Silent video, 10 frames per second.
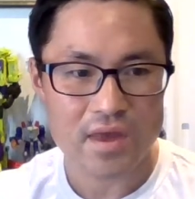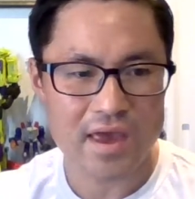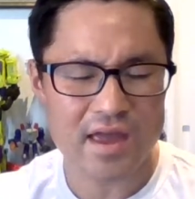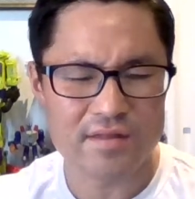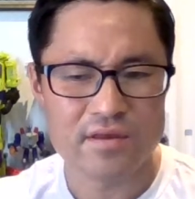
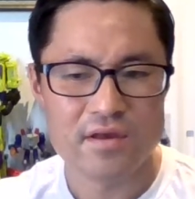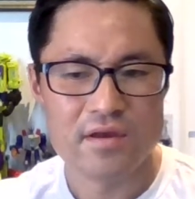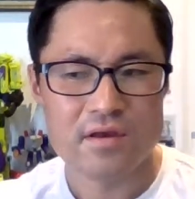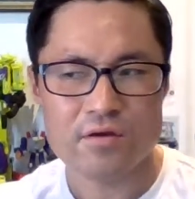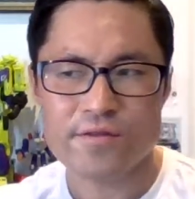And
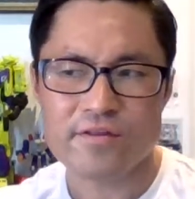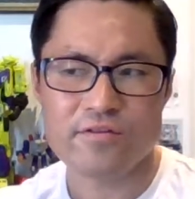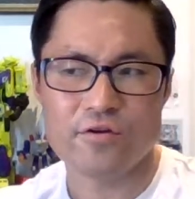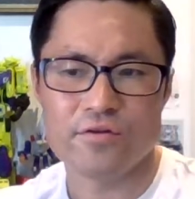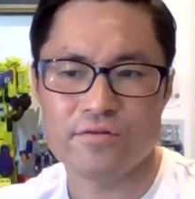
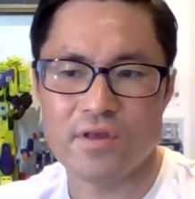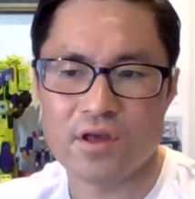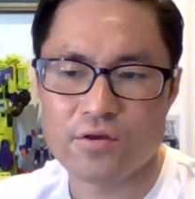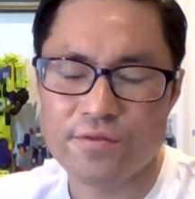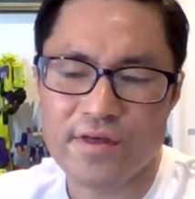
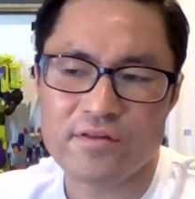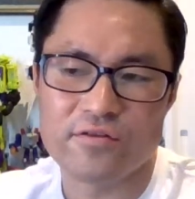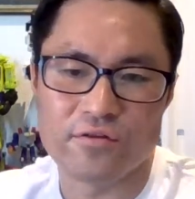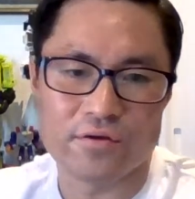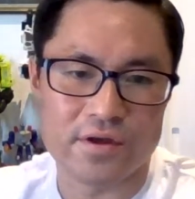a good thing to
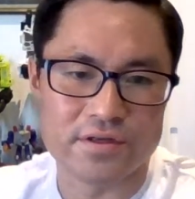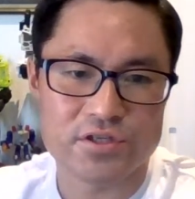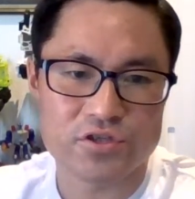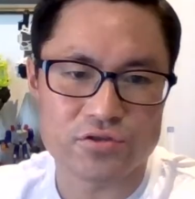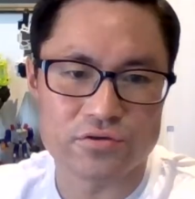do
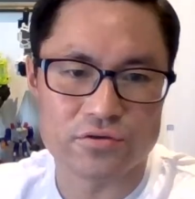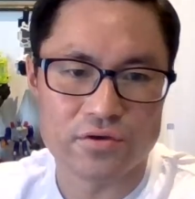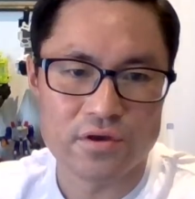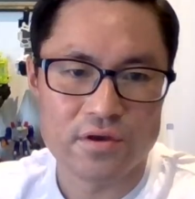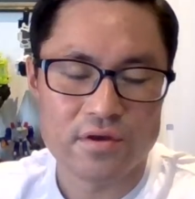is to